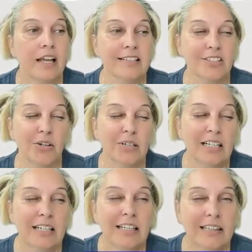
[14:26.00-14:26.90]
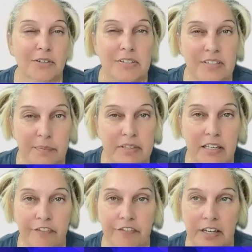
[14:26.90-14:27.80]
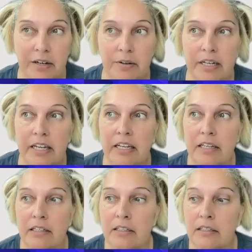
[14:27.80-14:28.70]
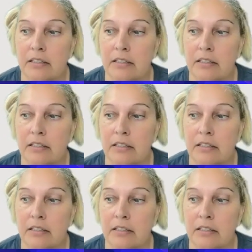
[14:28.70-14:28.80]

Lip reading: And so there is something very